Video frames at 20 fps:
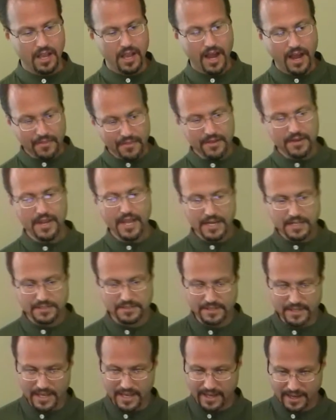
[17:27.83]
On the
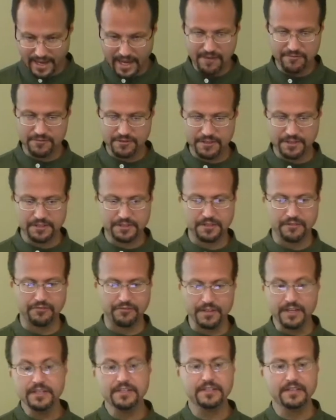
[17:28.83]
next day after this
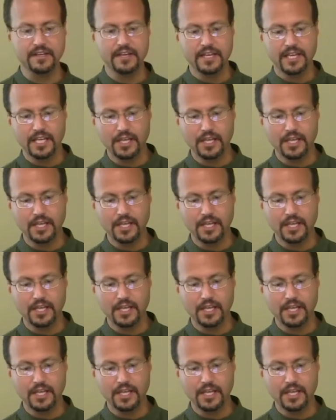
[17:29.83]
defeat,